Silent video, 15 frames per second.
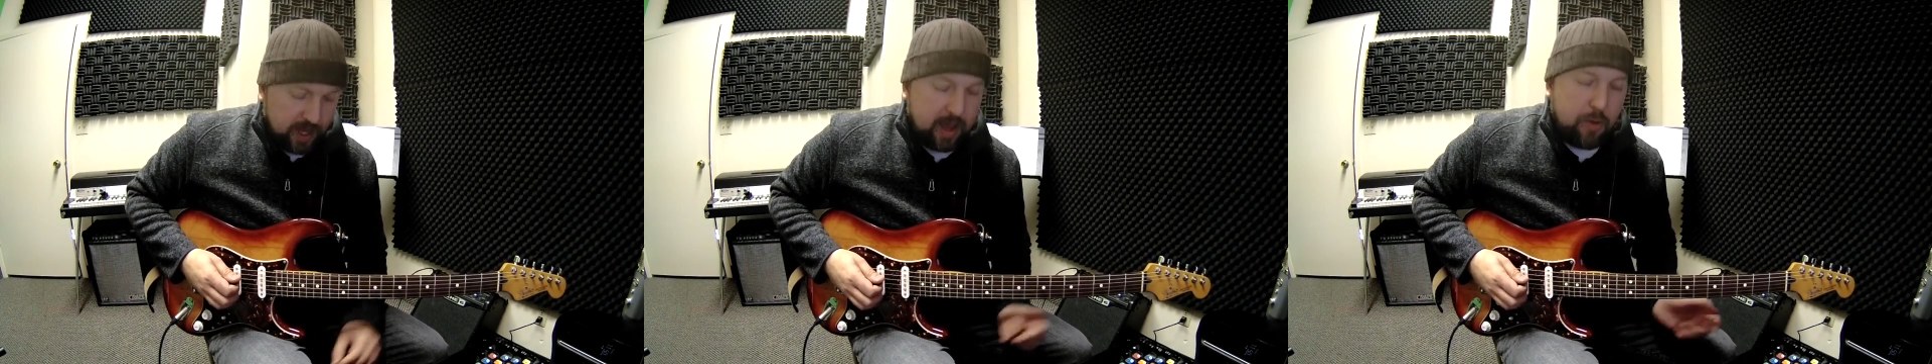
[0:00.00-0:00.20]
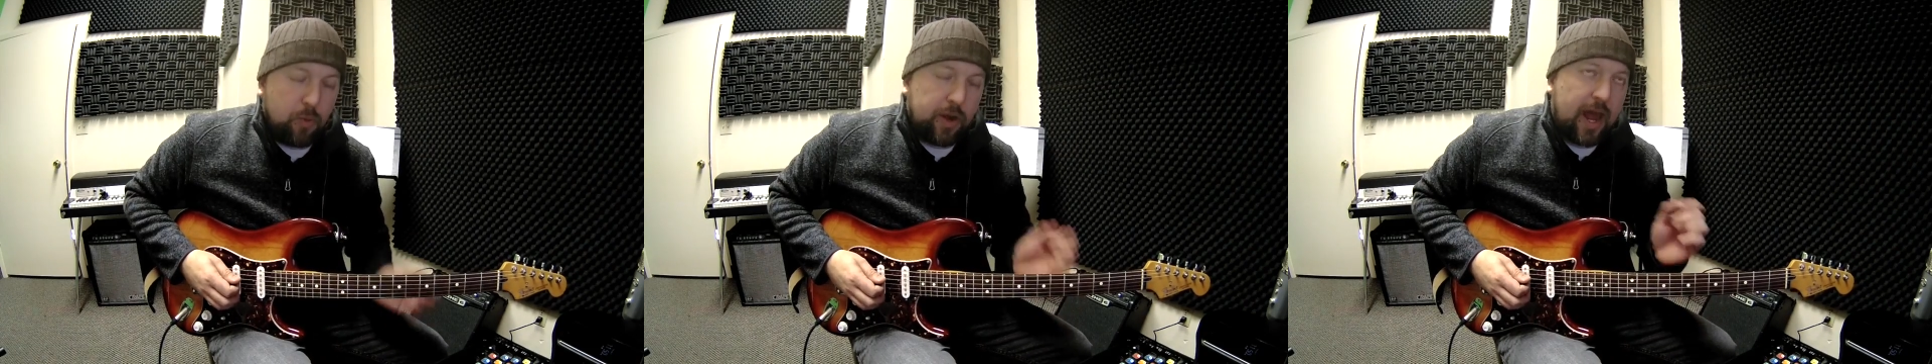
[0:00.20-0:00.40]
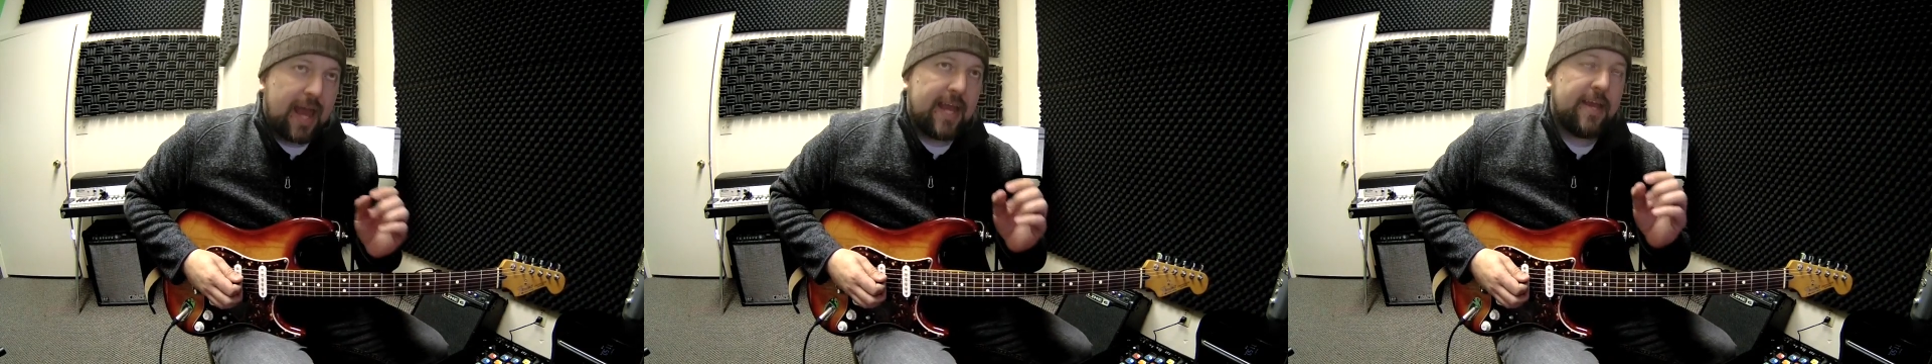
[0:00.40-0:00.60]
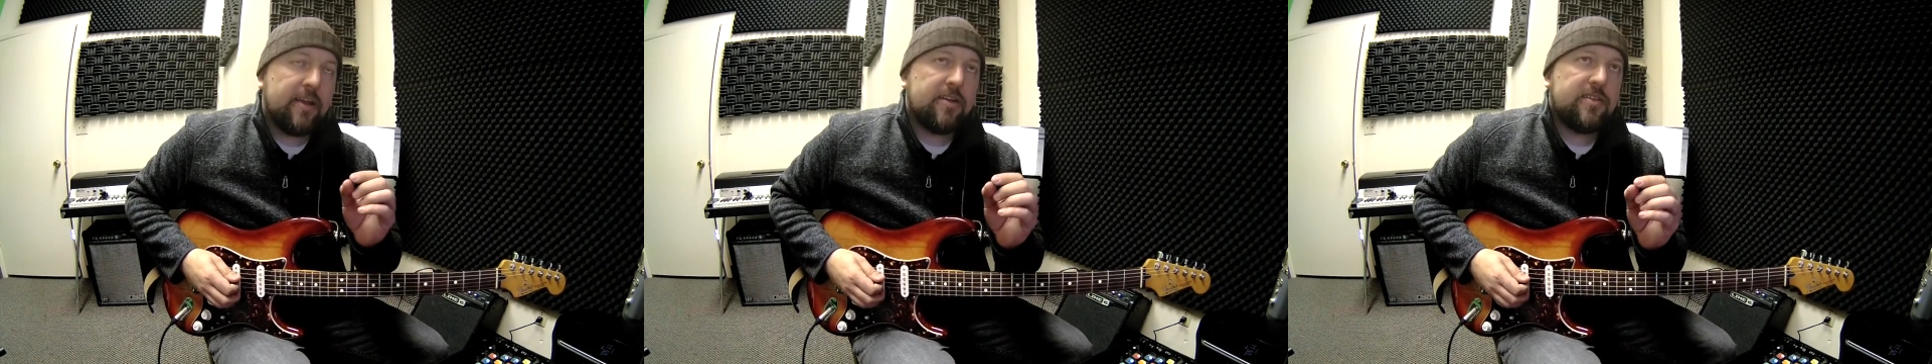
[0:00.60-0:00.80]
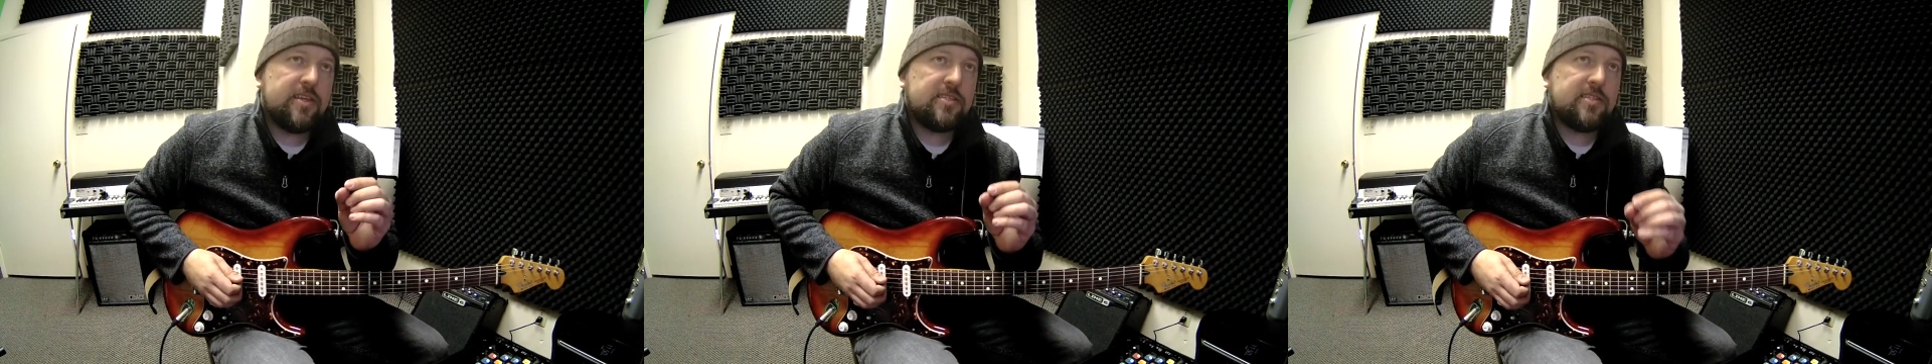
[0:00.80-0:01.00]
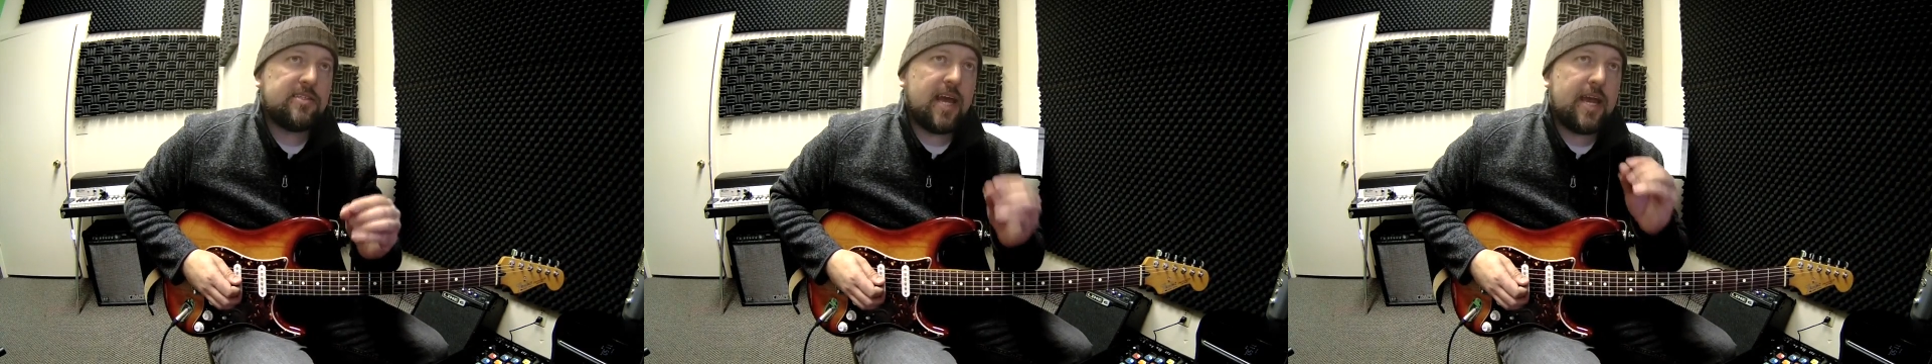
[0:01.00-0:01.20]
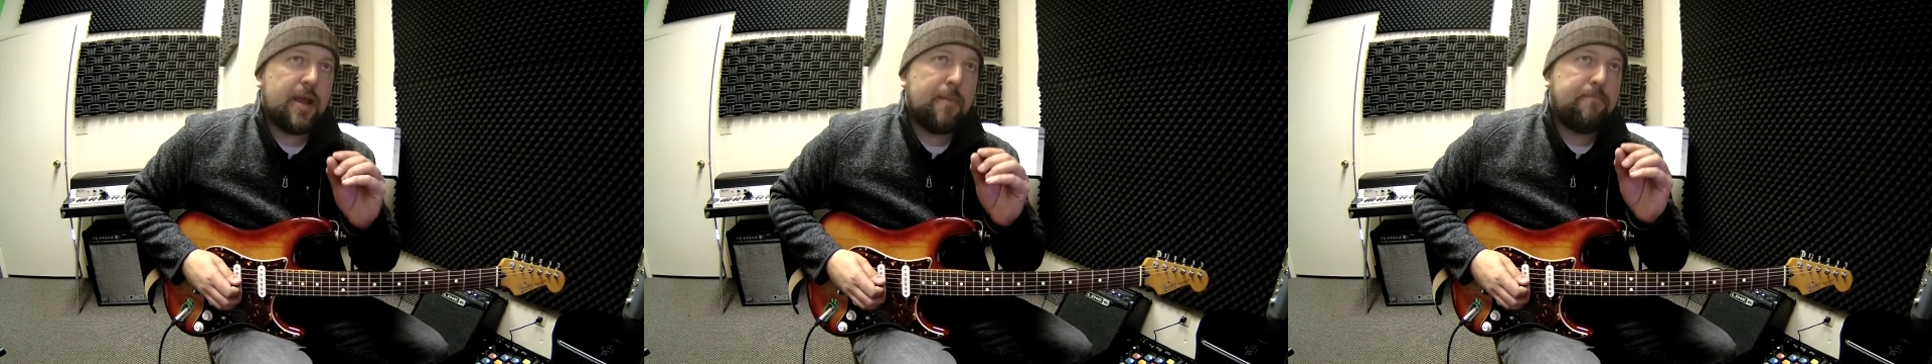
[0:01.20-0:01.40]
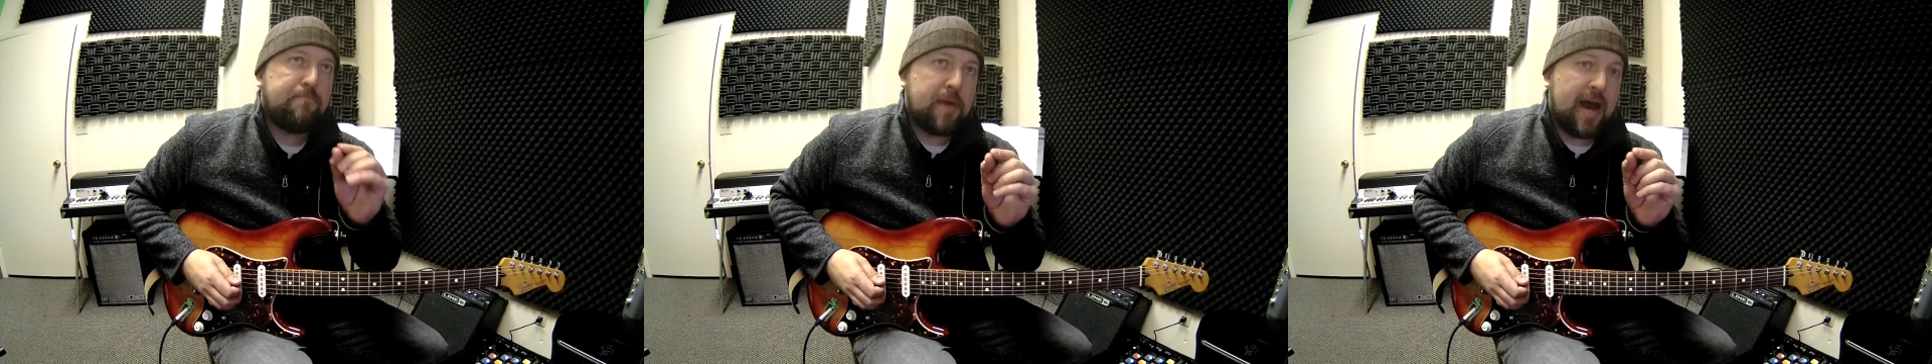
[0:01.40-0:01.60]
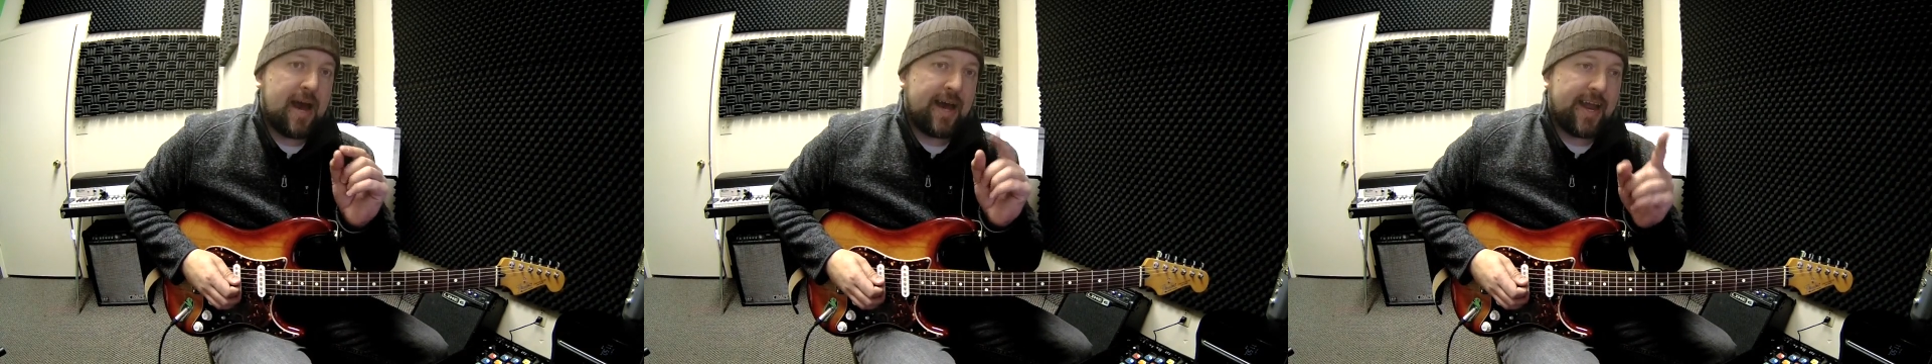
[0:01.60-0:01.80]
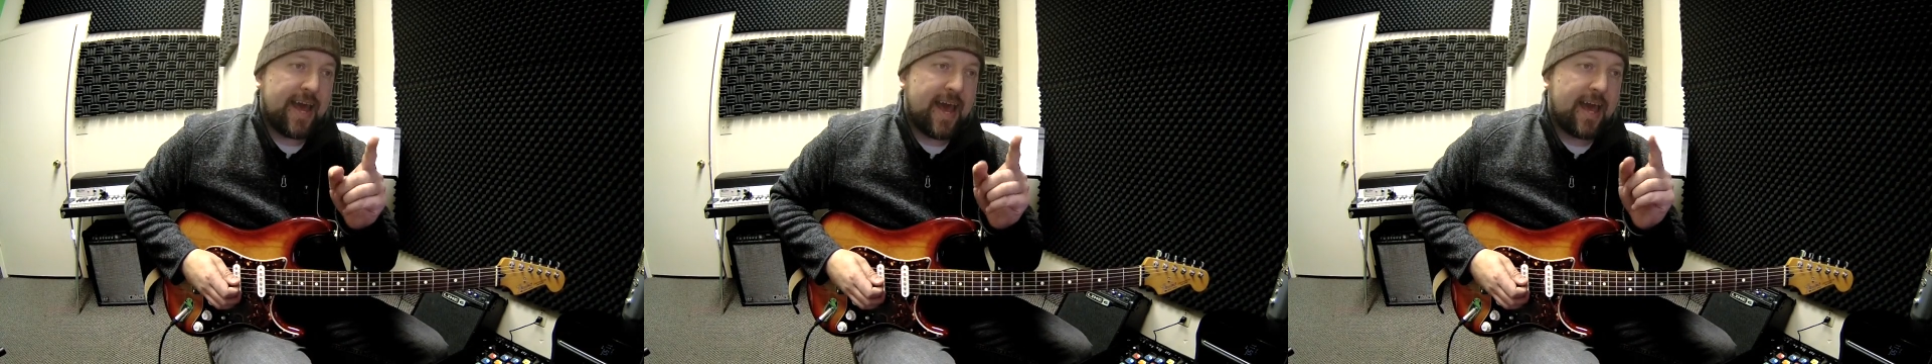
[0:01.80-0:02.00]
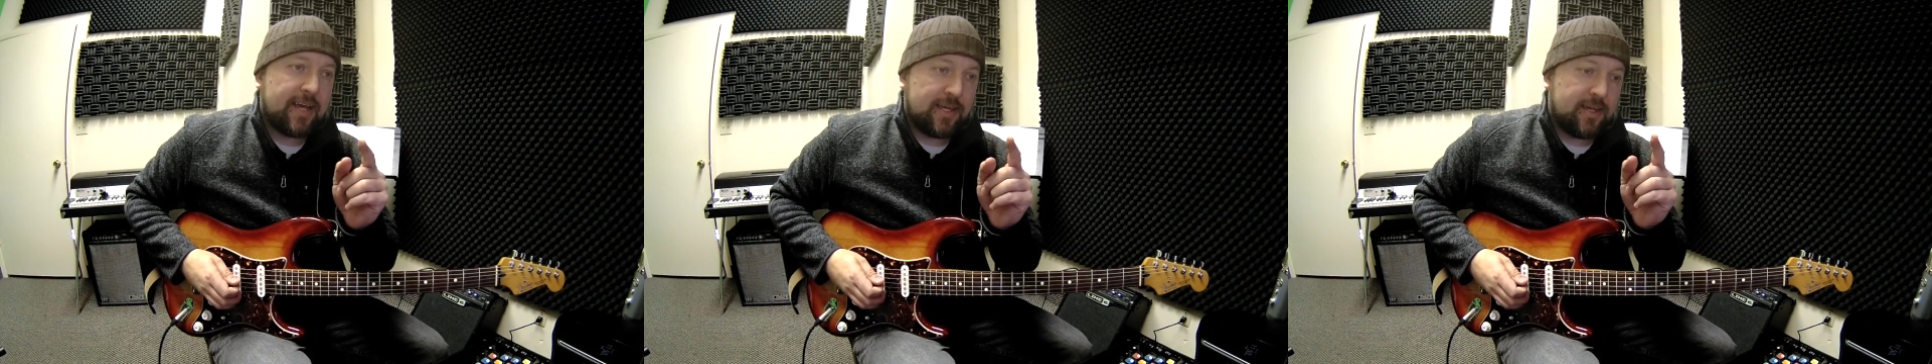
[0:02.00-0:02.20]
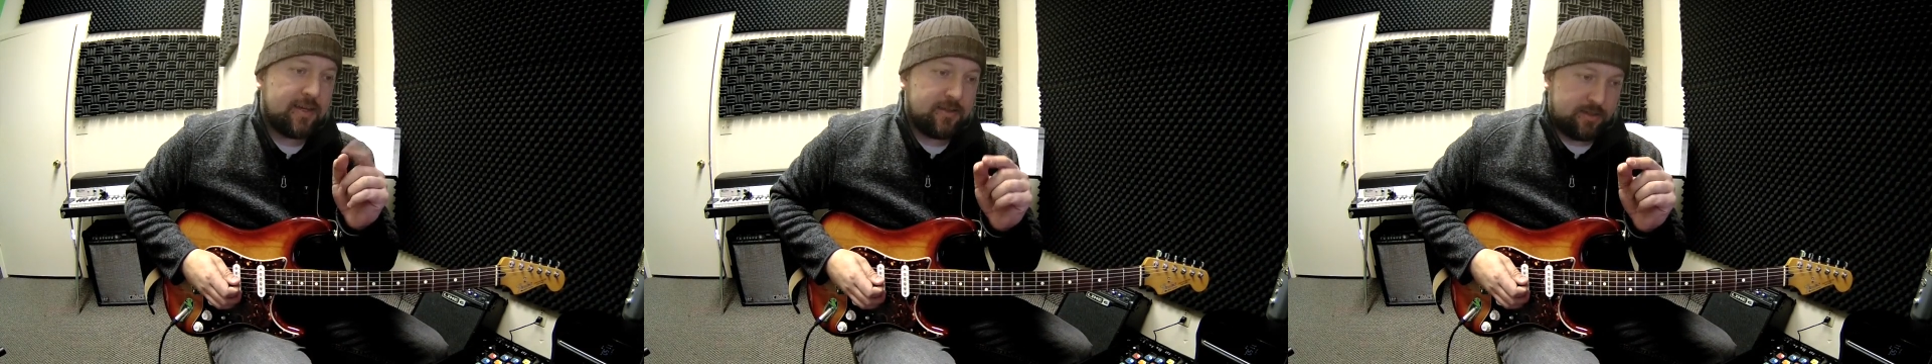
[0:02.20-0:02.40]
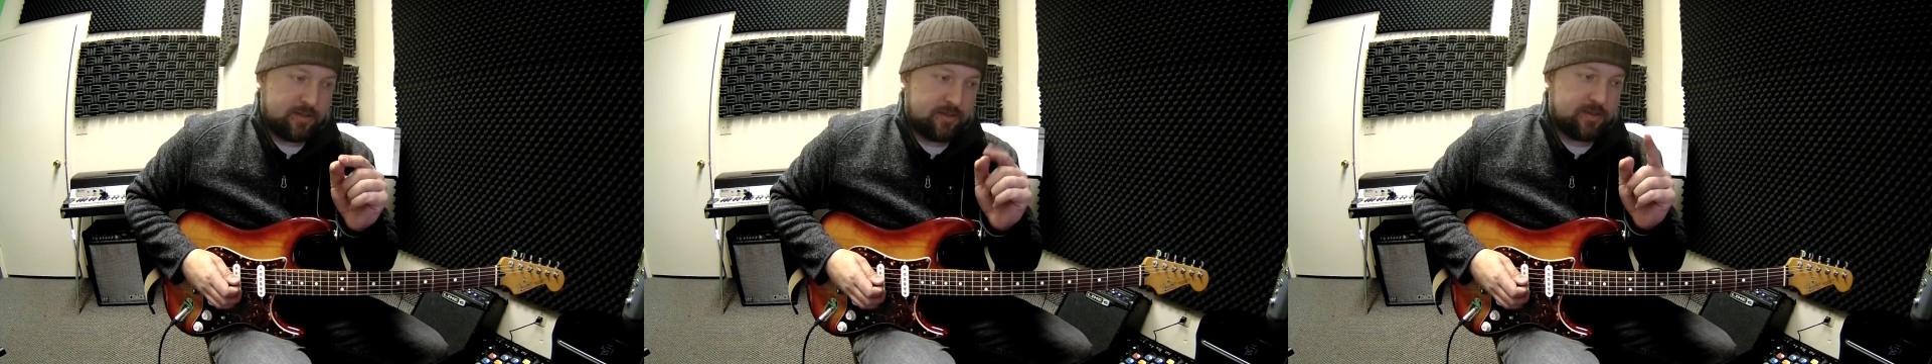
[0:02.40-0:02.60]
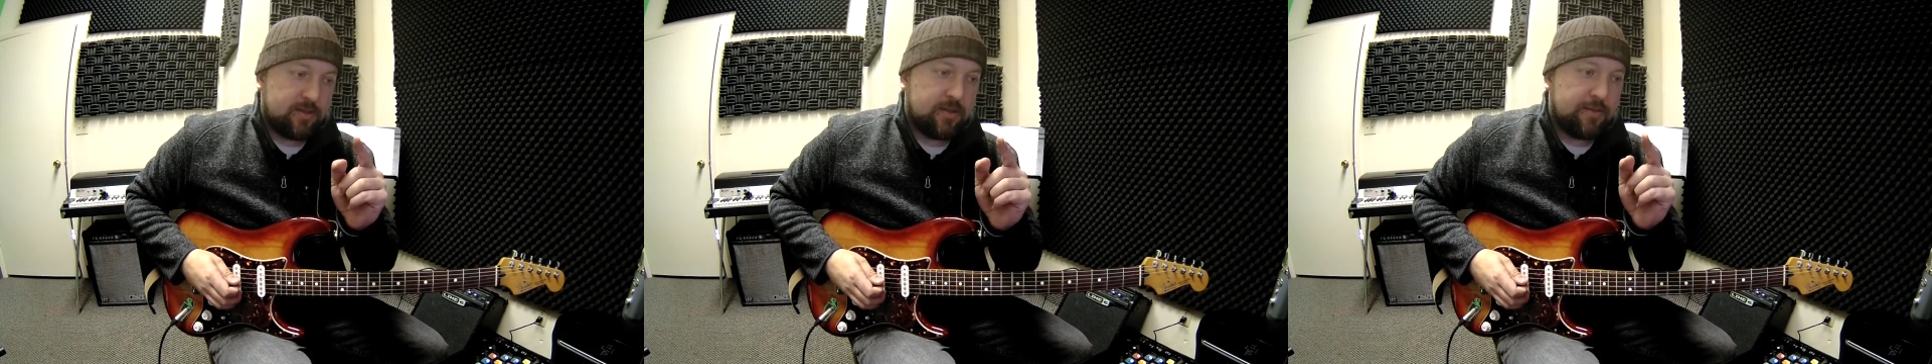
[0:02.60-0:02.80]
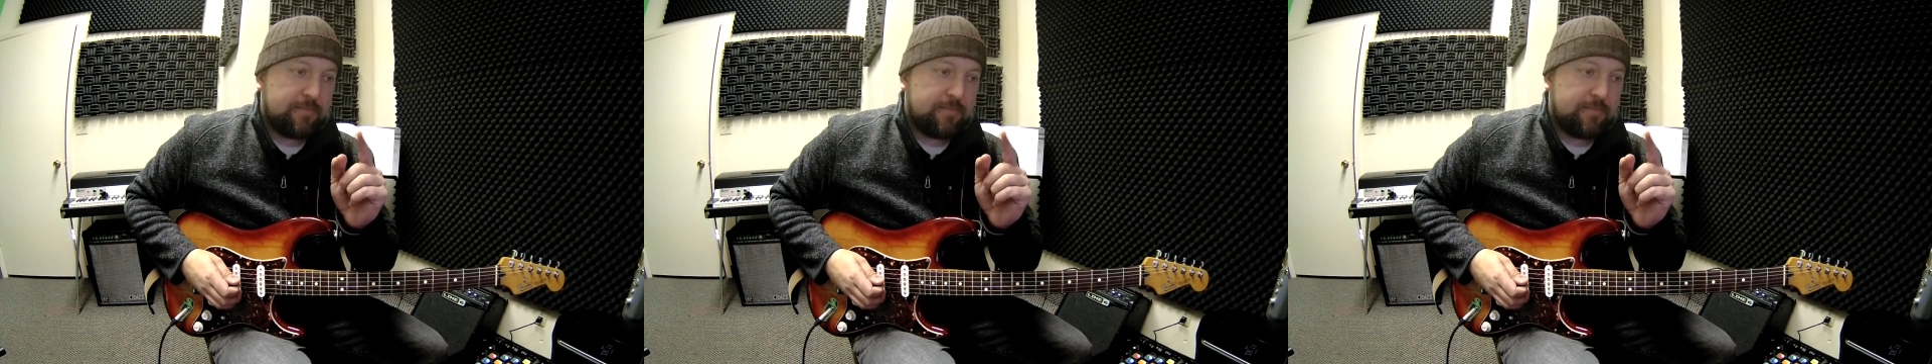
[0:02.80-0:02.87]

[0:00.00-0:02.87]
What I hear in this is I hear ba-da,